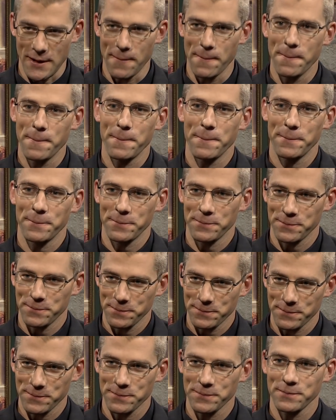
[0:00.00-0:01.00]
Yep. Uh,
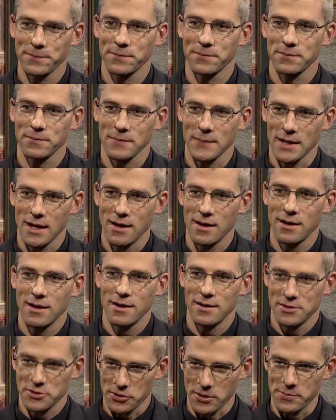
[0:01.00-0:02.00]
you teach
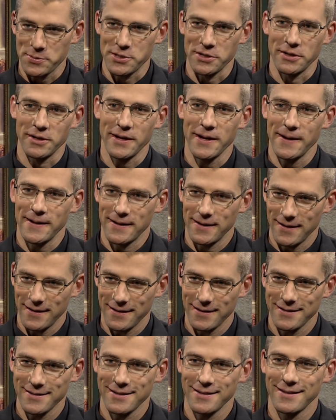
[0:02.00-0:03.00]
scripture. Scripture, yeah.
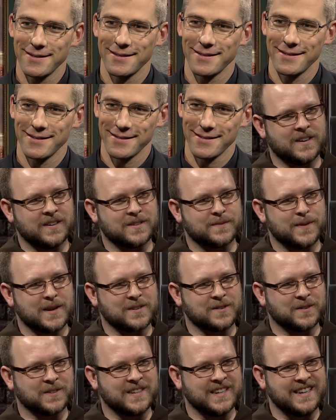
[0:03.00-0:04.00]
so that's kind of your
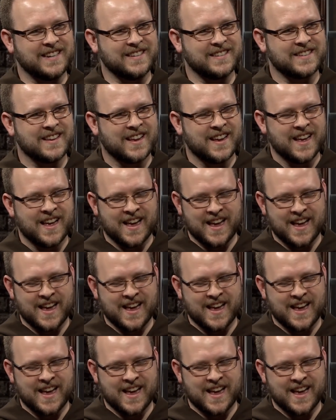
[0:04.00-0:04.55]
specialties.